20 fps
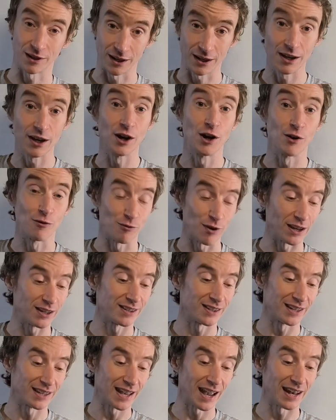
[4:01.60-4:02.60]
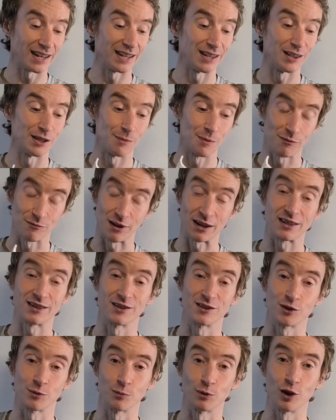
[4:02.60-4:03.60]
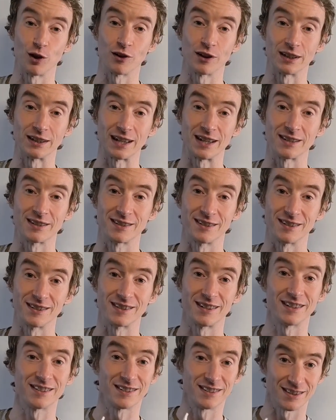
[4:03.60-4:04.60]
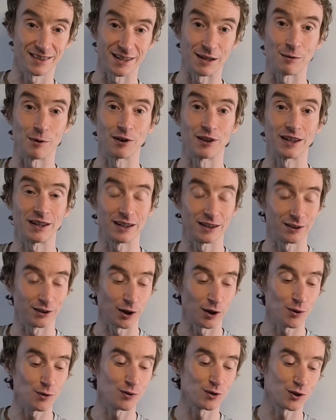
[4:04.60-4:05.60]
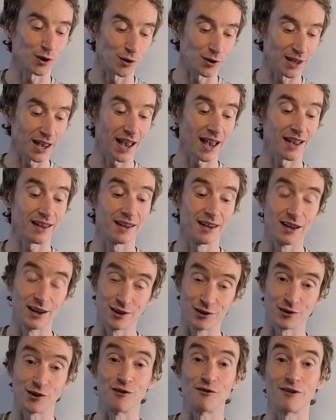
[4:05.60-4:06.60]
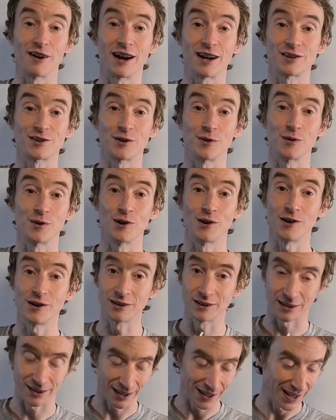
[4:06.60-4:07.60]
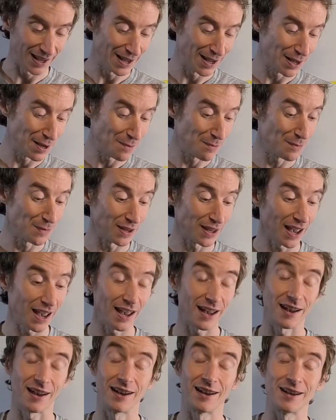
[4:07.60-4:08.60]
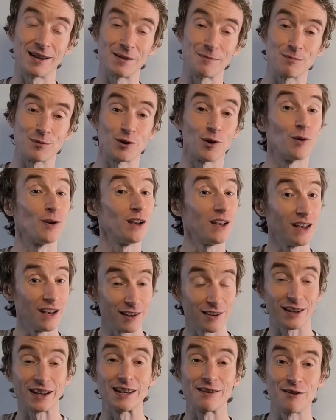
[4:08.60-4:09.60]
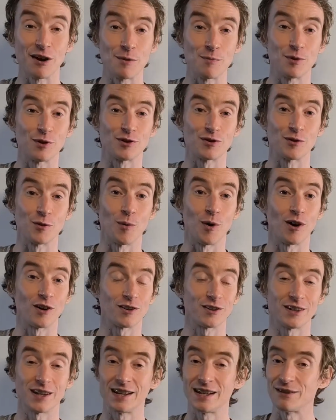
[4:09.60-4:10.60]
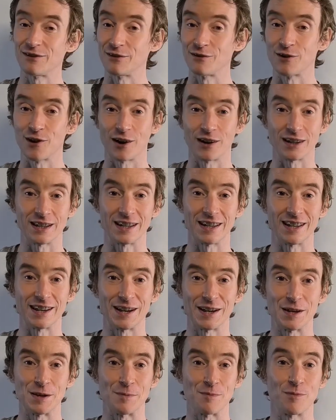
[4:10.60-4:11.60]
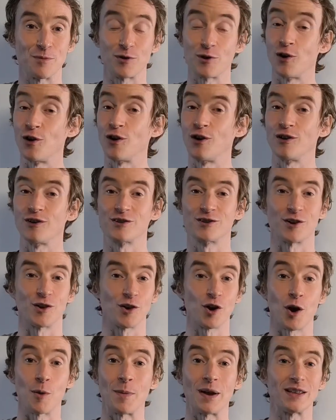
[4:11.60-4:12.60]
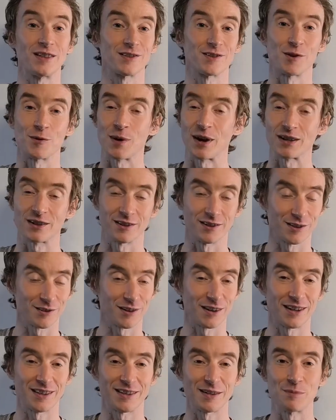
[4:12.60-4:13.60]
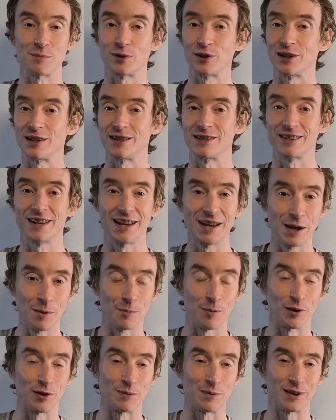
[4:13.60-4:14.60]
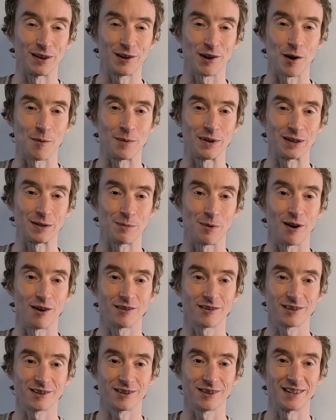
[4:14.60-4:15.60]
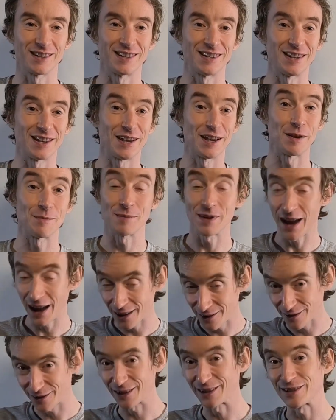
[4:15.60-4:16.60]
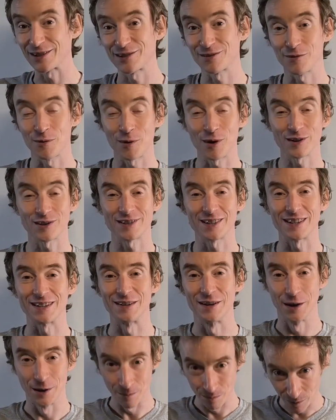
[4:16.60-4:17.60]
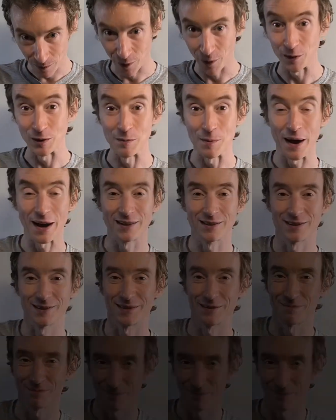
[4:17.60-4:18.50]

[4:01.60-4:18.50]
to racing again in them and racing some longer distances and see what they can do. So yeah, so far so good. So thank you very much for watching. If you've got any thoughts or comments or questions or anything, please put them in the comments box. And yeah, thanks for watching. All the best.